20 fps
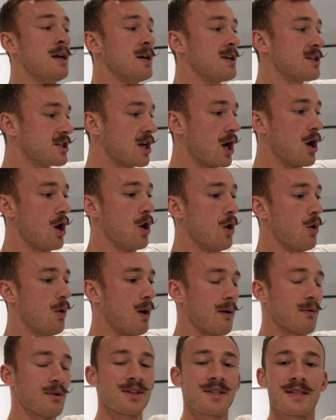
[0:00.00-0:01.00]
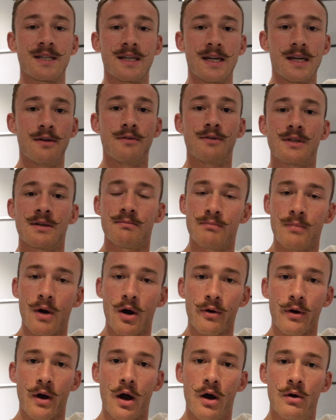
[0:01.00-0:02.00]
So, I will see you
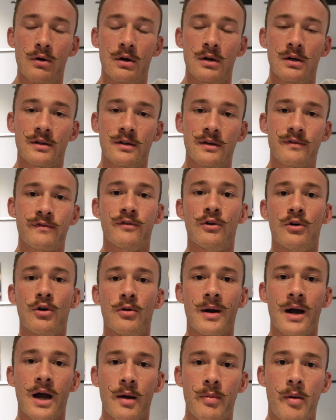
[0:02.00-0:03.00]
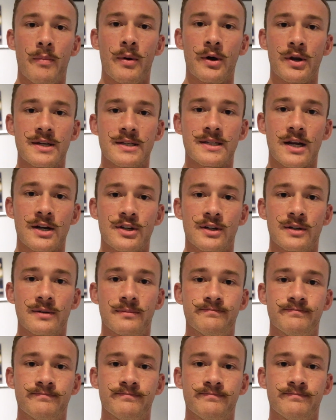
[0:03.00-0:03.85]
tomorrow for my upper body session.